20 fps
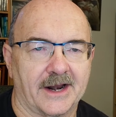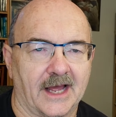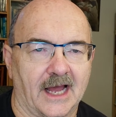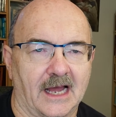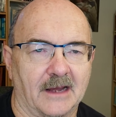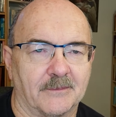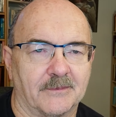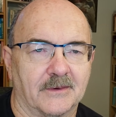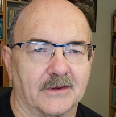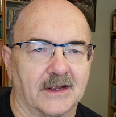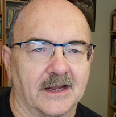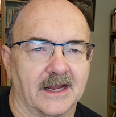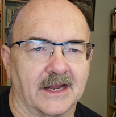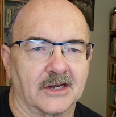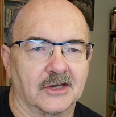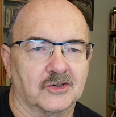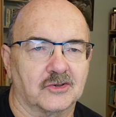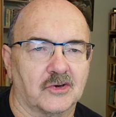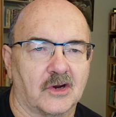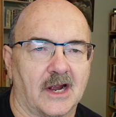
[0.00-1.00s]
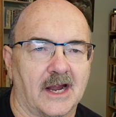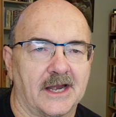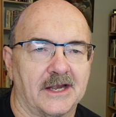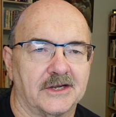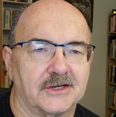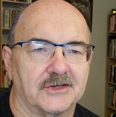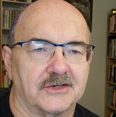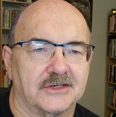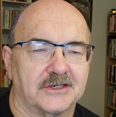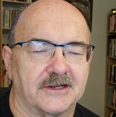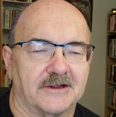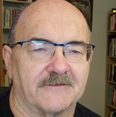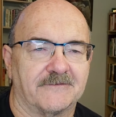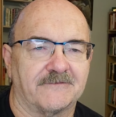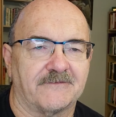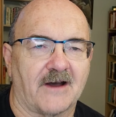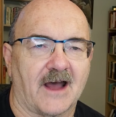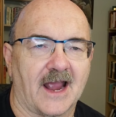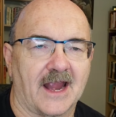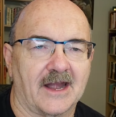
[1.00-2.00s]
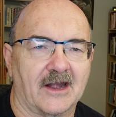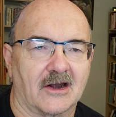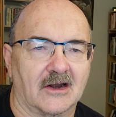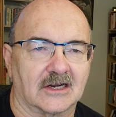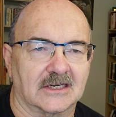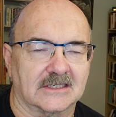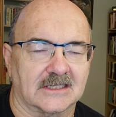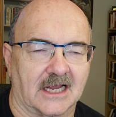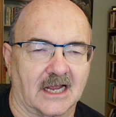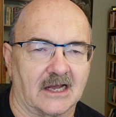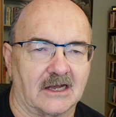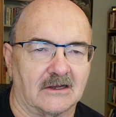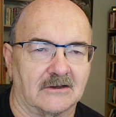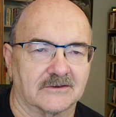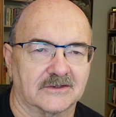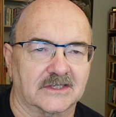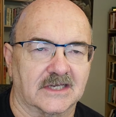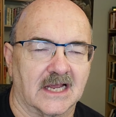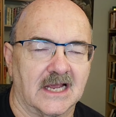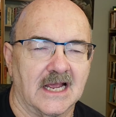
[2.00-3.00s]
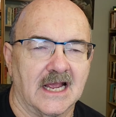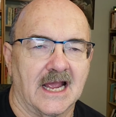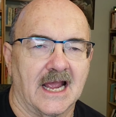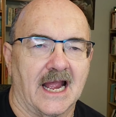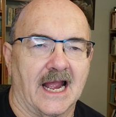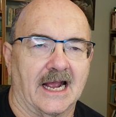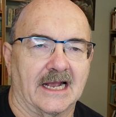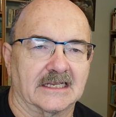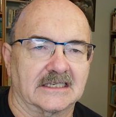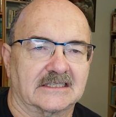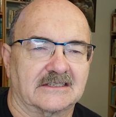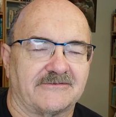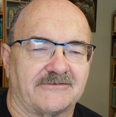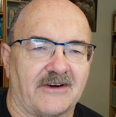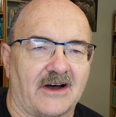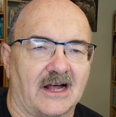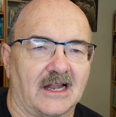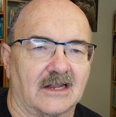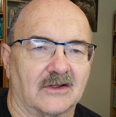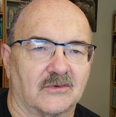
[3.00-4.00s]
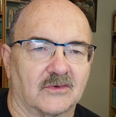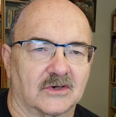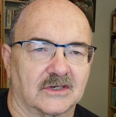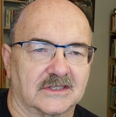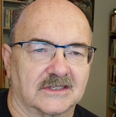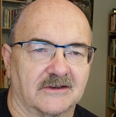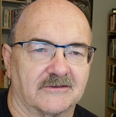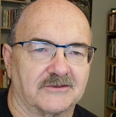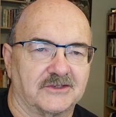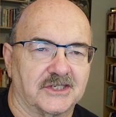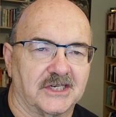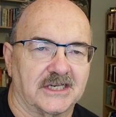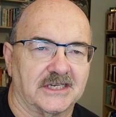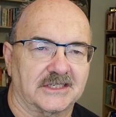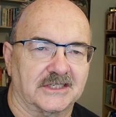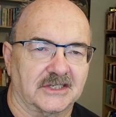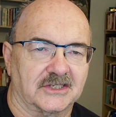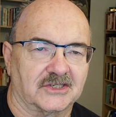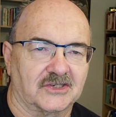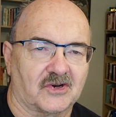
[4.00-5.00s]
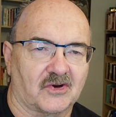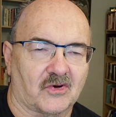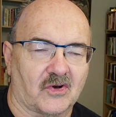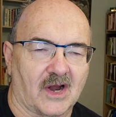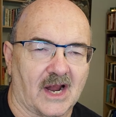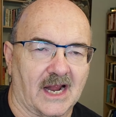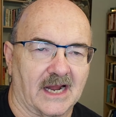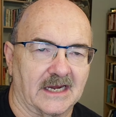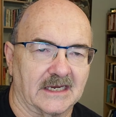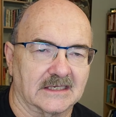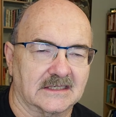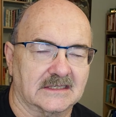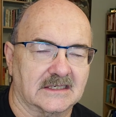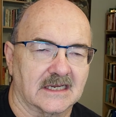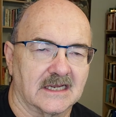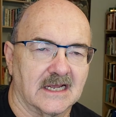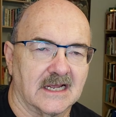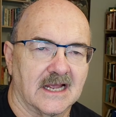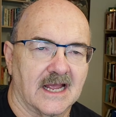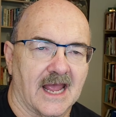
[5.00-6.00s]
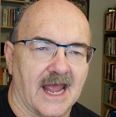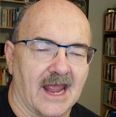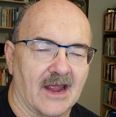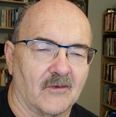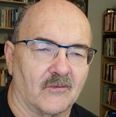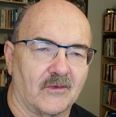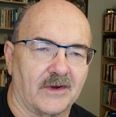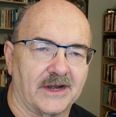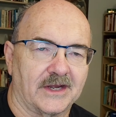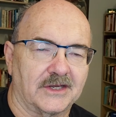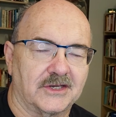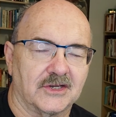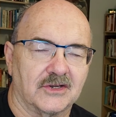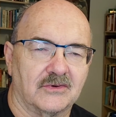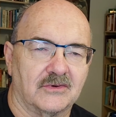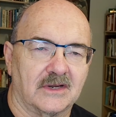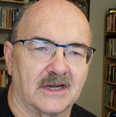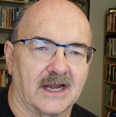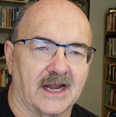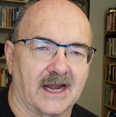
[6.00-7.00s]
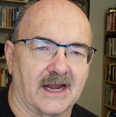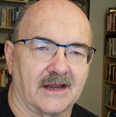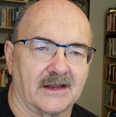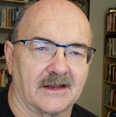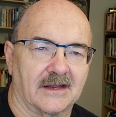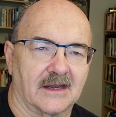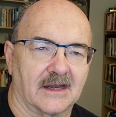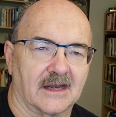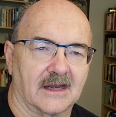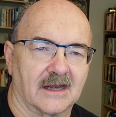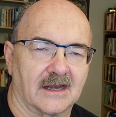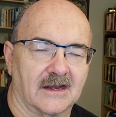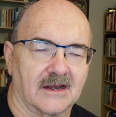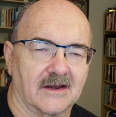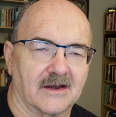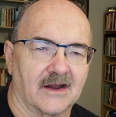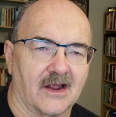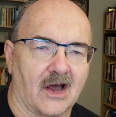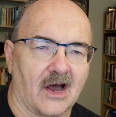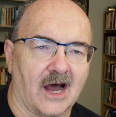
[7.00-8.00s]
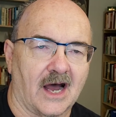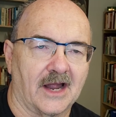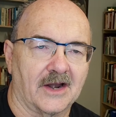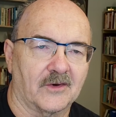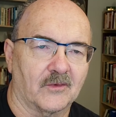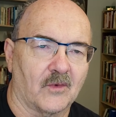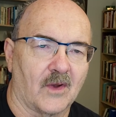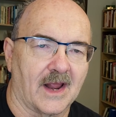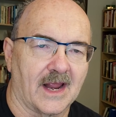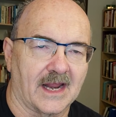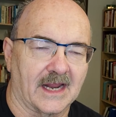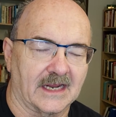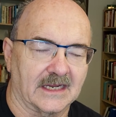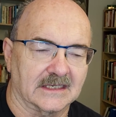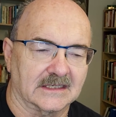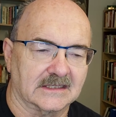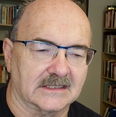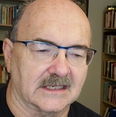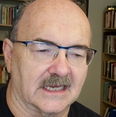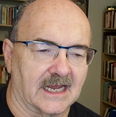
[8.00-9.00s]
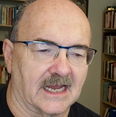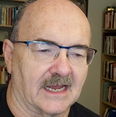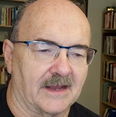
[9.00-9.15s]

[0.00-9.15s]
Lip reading: up in trying to define ourselves as followers of Jesus Christ, and we do it in odd ways.